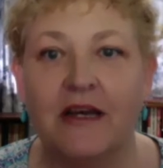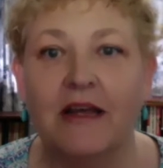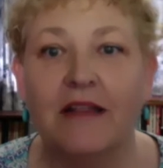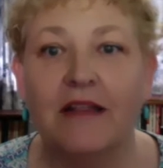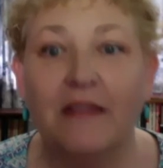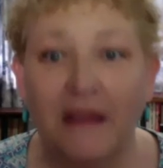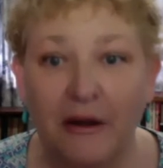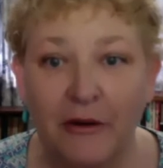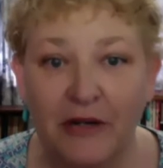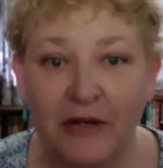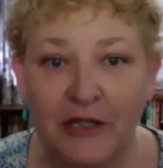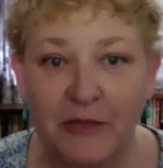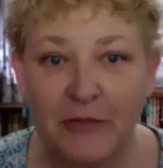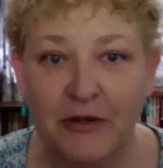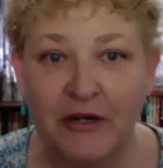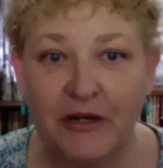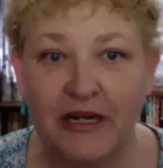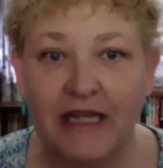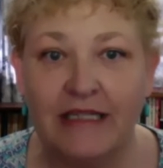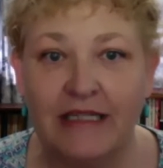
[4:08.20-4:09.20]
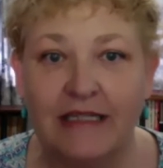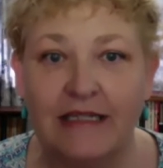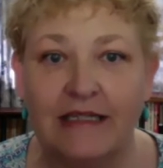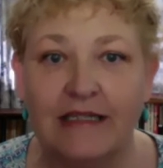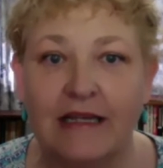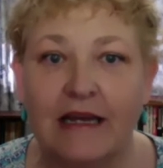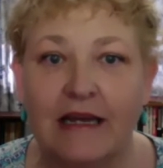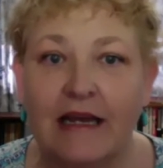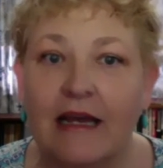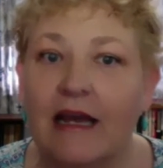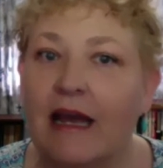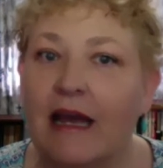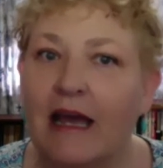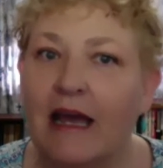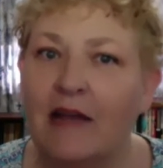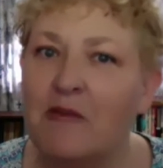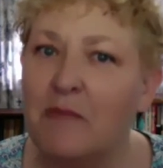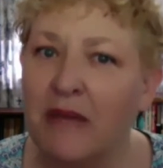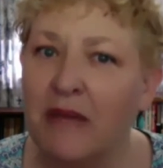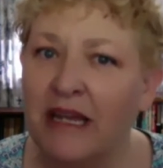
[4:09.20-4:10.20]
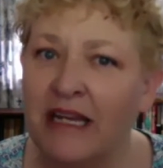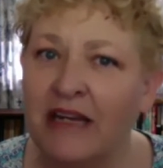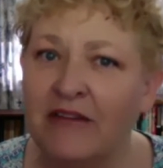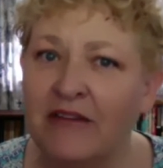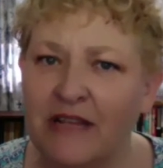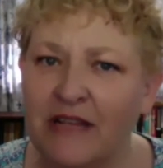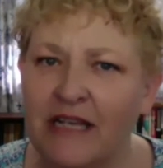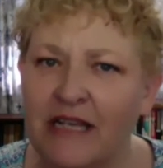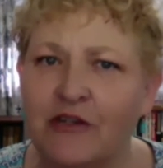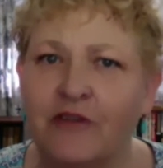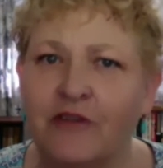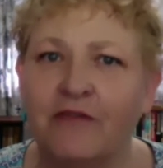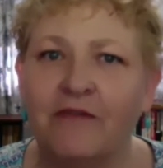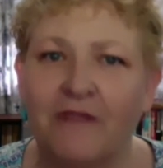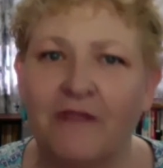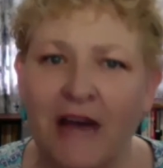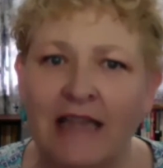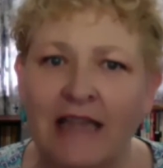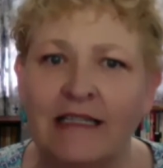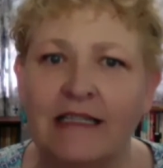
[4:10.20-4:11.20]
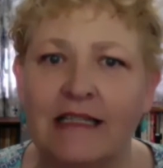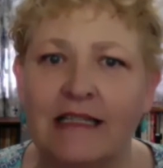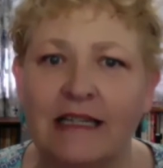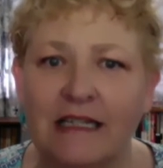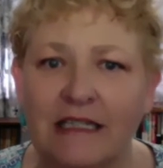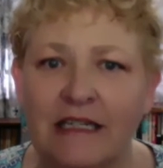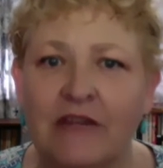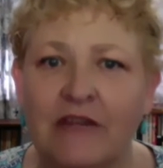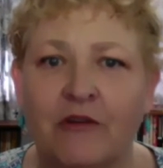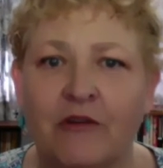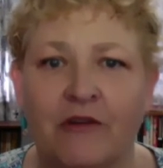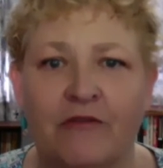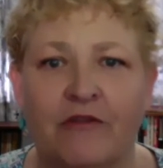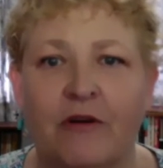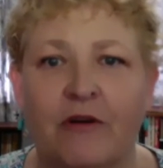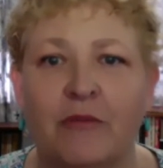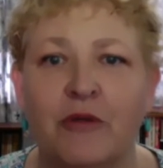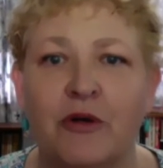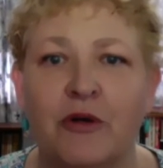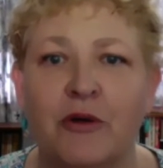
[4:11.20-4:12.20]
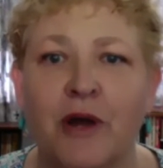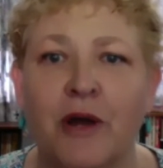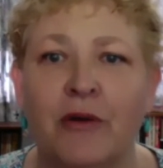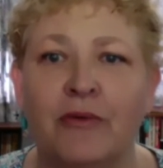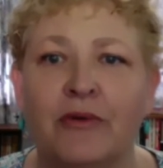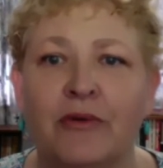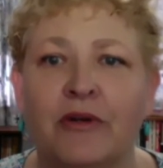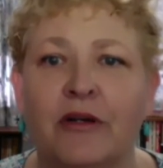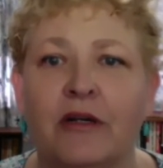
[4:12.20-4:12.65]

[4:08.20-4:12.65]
their experiences, and many of these are vastly different from your own.